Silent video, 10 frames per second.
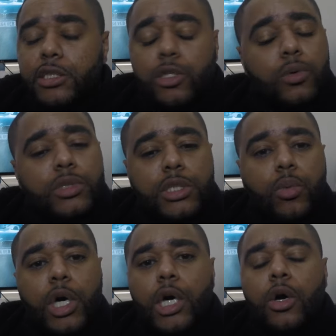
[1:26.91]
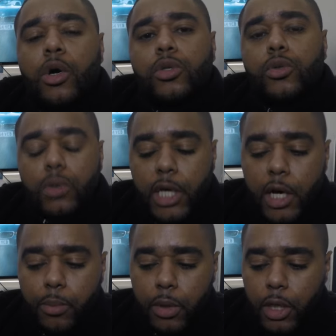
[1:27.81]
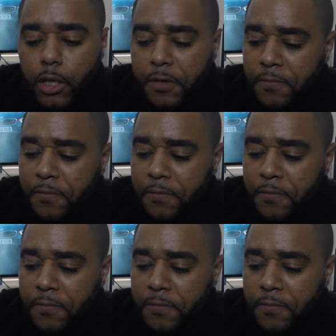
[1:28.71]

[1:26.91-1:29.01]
I don't see why I can't do that. But,